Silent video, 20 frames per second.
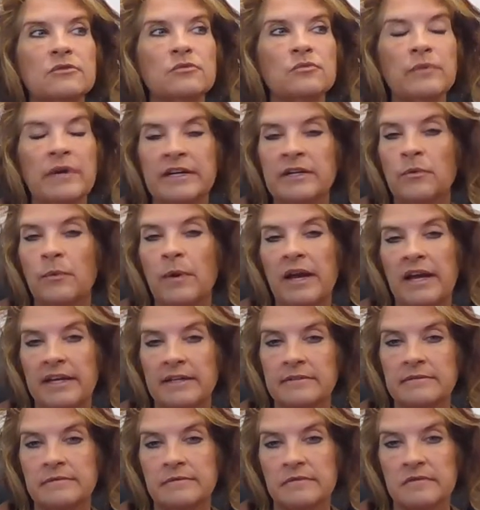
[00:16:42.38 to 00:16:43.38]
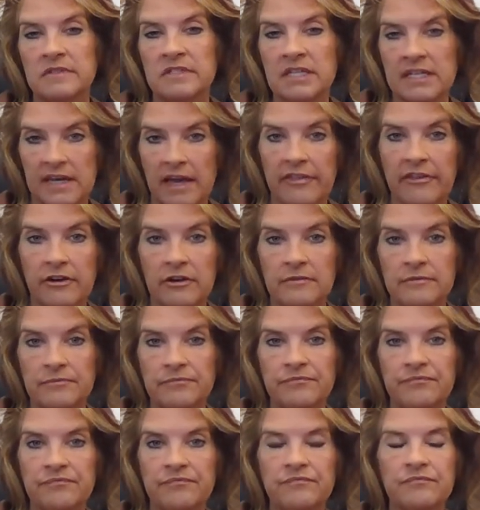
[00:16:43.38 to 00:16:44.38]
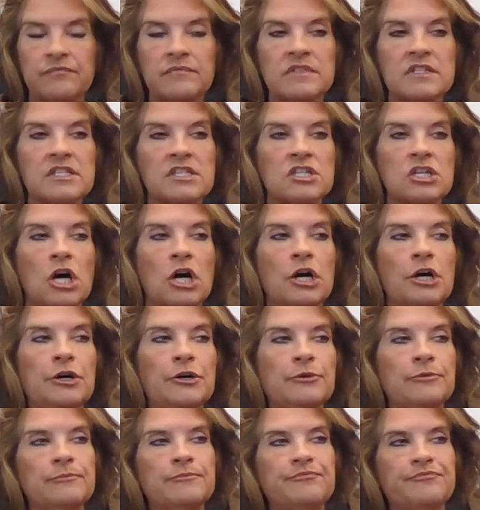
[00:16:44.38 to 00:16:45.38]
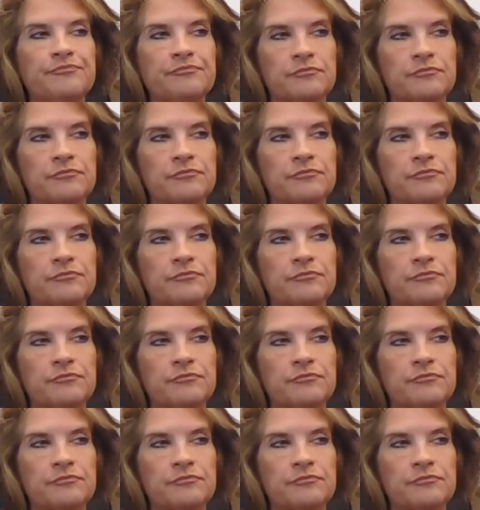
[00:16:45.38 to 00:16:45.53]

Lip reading: ran away together. So